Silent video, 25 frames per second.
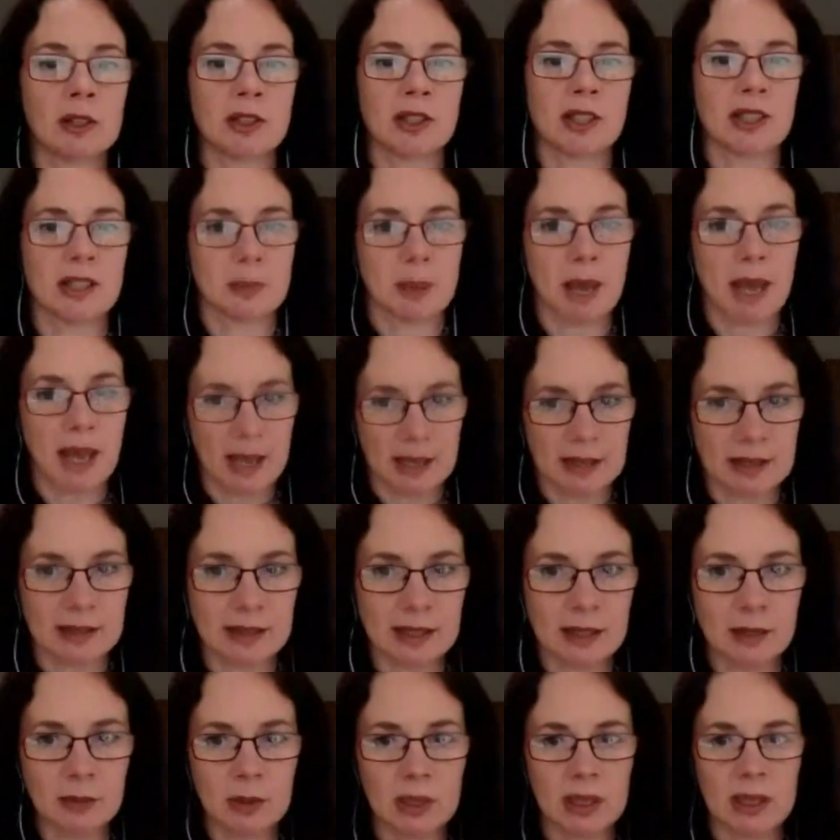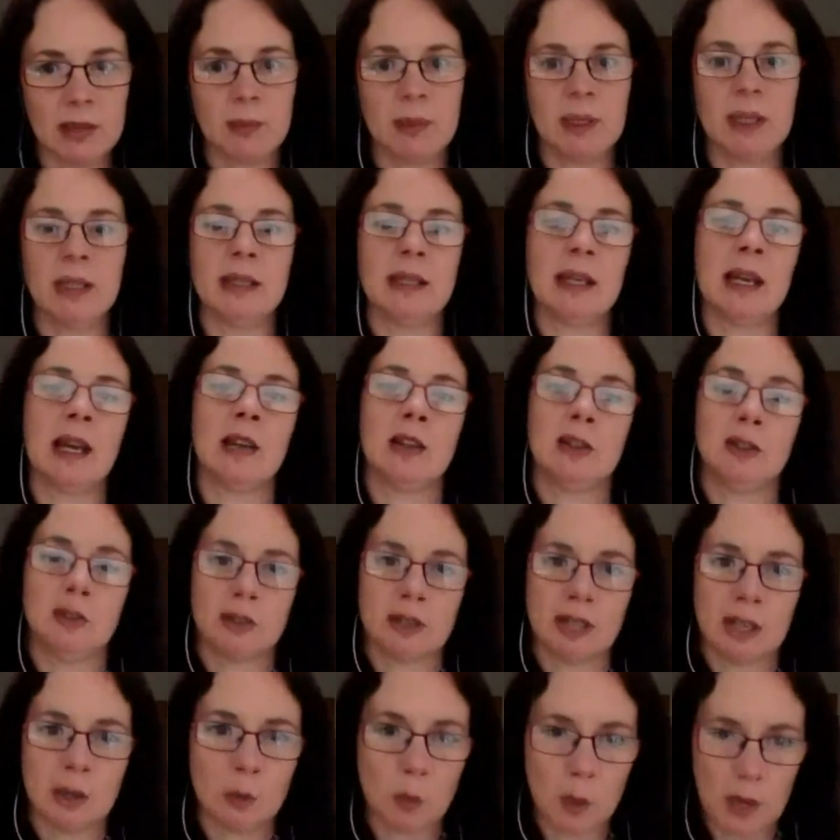It's about editing Wikipedia,
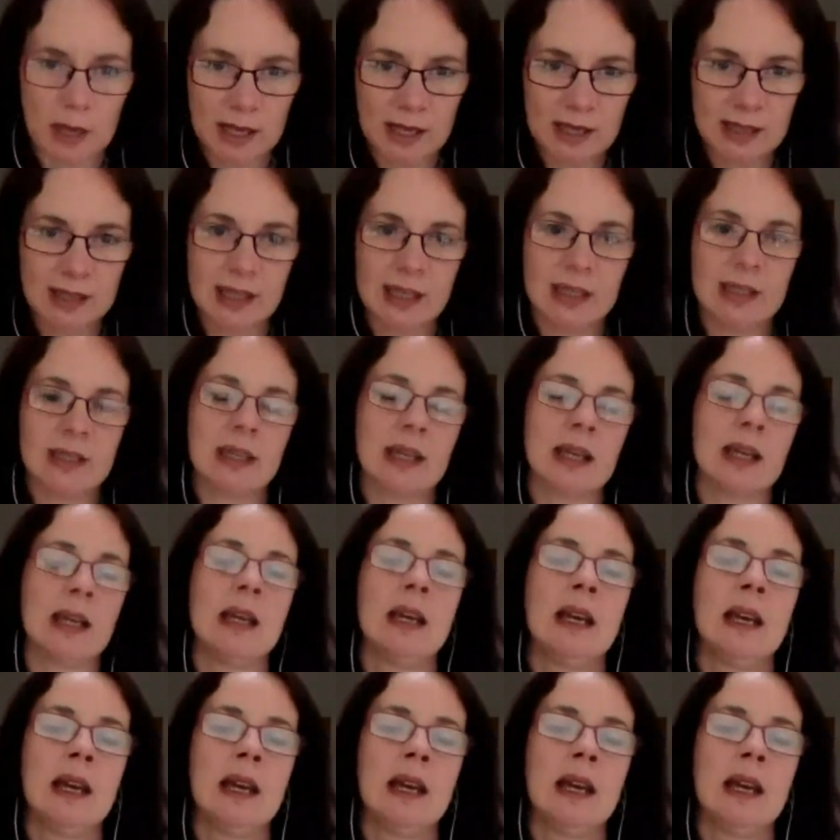using Wikidata,